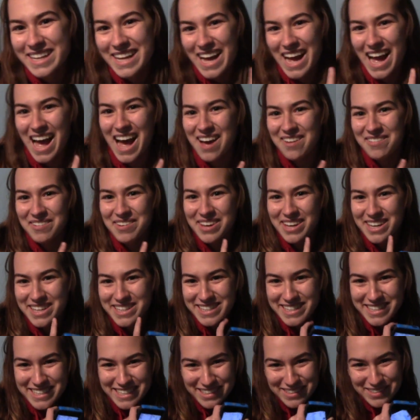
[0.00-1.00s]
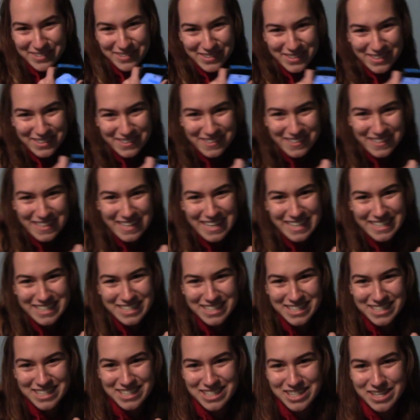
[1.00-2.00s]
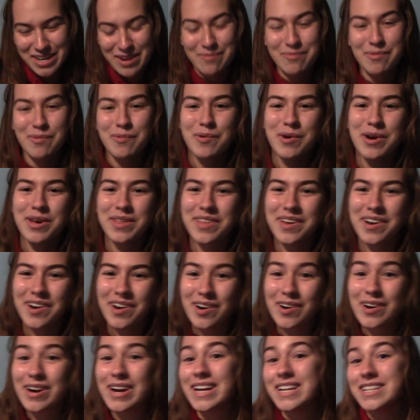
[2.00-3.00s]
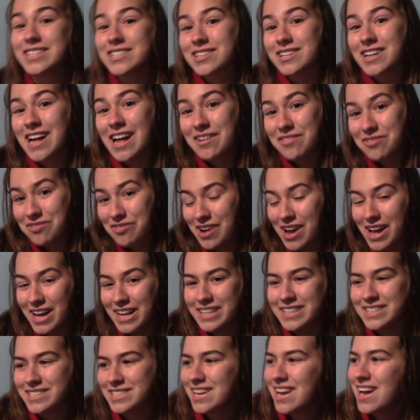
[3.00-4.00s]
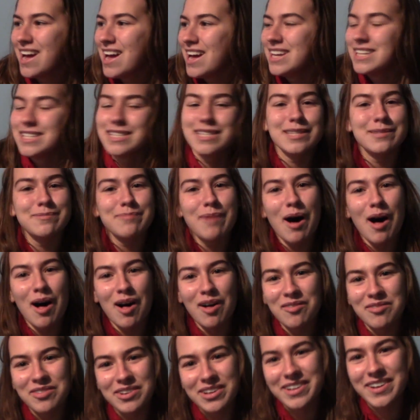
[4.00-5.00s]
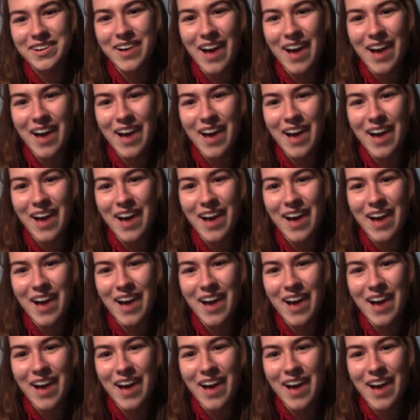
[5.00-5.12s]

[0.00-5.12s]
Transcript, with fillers: having a secret relationship with her internet friend Smallville